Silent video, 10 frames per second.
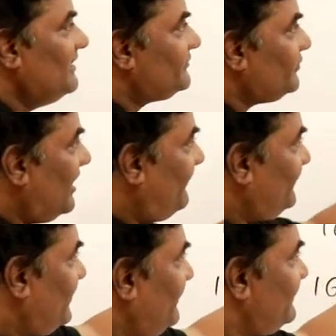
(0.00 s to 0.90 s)
So
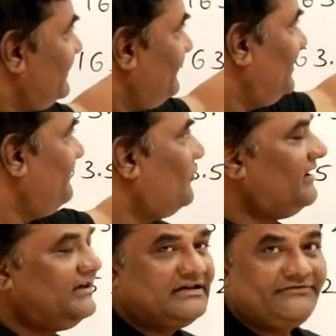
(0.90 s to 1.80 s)
after decimal point,